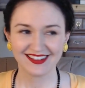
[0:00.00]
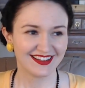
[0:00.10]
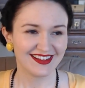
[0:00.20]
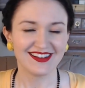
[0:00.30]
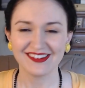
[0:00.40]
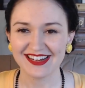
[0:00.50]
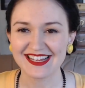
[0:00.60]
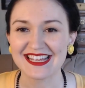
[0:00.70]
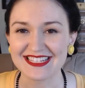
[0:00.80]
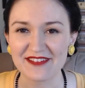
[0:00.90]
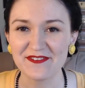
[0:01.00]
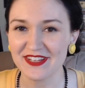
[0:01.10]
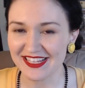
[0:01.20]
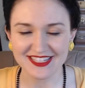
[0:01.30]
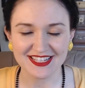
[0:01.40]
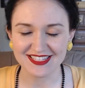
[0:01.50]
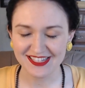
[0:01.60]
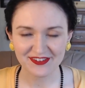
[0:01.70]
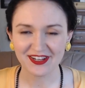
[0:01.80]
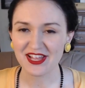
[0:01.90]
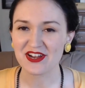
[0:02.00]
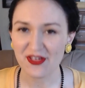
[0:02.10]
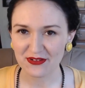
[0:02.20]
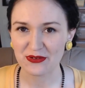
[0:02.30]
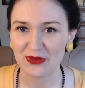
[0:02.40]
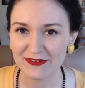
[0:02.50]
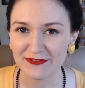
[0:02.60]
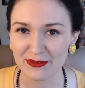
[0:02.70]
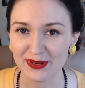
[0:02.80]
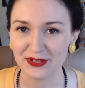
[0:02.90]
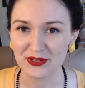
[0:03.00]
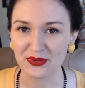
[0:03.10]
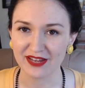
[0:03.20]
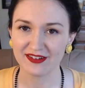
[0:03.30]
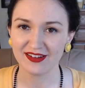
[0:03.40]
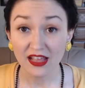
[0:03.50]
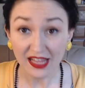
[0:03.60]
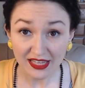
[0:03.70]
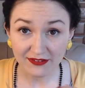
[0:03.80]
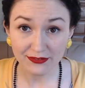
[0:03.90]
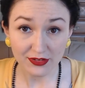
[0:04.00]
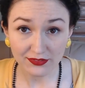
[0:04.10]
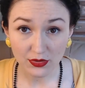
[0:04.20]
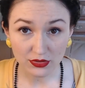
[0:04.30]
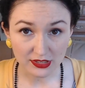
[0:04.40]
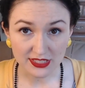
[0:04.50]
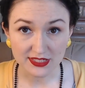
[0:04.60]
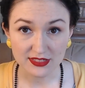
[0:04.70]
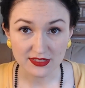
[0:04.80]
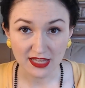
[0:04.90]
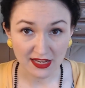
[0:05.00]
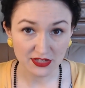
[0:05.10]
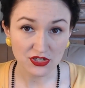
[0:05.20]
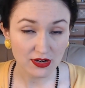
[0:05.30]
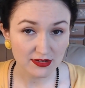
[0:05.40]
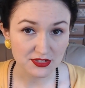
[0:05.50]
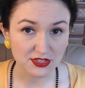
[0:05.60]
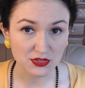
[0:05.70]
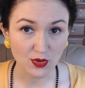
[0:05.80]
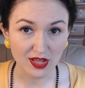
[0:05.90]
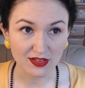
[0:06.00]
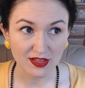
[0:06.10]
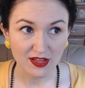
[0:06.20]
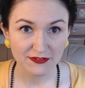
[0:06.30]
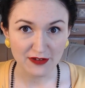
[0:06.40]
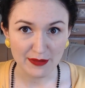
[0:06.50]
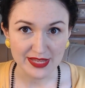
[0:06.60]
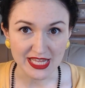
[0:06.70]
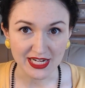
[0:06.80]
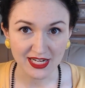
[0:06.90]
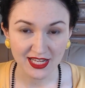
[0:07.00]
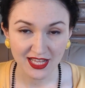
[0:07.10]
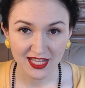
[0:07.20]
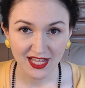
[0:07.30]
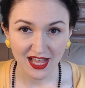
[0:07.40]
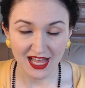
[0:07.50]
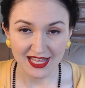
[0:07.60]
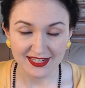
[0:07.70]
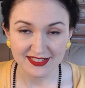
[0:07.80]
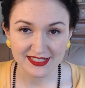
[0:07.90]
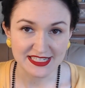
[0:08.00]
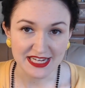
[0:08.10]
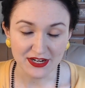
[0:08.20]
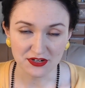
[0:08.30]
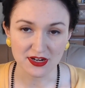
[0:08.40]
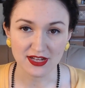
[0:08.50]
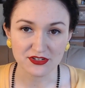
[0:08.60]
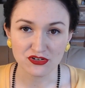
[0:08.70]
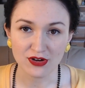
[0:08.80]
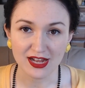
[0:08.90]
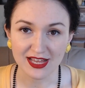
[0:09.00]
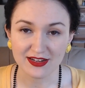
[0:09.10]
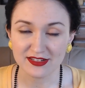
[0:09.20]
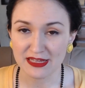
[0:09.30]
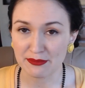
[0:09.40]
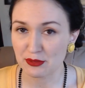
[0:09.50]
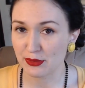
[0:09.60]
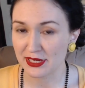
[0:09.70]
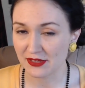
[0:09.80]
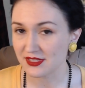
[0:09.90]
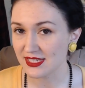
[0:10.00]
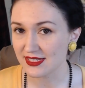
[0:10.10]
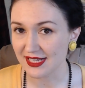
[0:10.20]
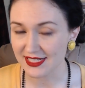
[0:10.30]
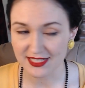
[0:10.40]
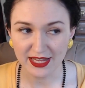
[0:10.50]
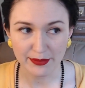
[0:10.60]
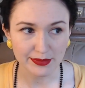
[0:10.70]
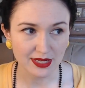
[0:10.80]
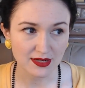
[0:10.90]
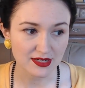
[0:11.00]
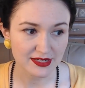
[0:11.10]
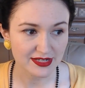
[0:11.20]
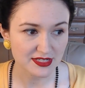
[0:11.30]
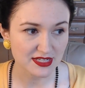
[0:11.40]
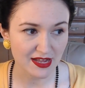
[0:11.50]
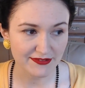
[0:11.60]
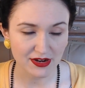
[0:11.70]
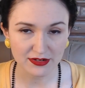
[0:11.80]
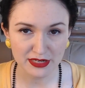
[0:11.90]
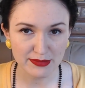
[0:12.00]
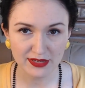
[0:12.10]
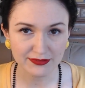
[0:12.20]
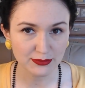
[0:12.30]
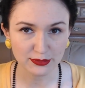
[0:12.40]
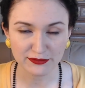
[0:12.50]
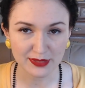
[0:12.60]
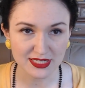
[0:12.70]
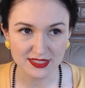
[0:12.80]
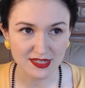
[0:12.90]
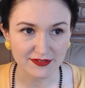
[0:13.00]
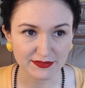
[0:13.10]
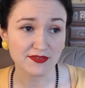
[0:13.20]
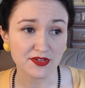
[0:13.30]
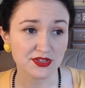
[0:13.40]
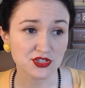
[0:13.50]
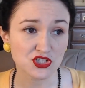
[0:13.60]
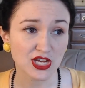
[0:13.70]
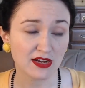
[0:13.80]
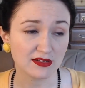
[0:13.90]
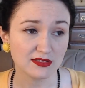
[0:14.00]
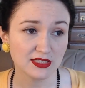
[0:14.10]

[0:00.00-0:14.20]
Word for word: All right, yes, I feel like this is definitely another win for Balduin. And for the vocalist and guitarist as well, Fabian. I dare not try and attempt to pronounce his last name because I've already made a fool of myself on this channel,